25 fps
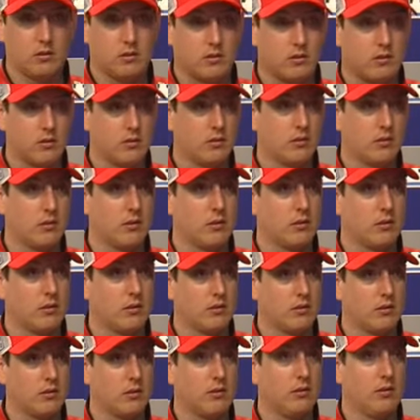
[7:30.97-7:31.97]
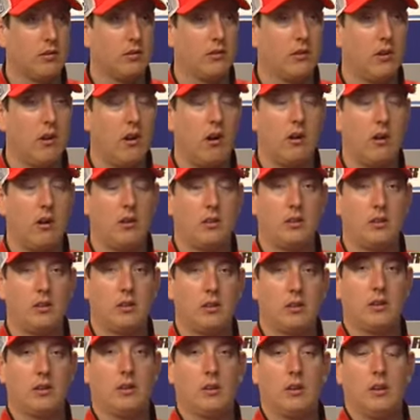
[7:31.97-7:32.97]
After obviously
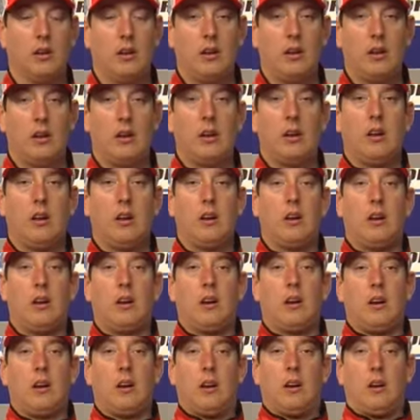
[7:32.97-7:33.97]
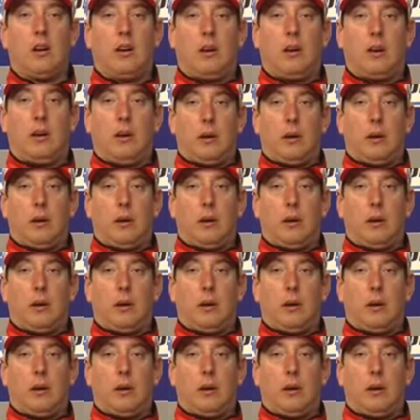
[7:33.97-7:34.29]
looking like you've made a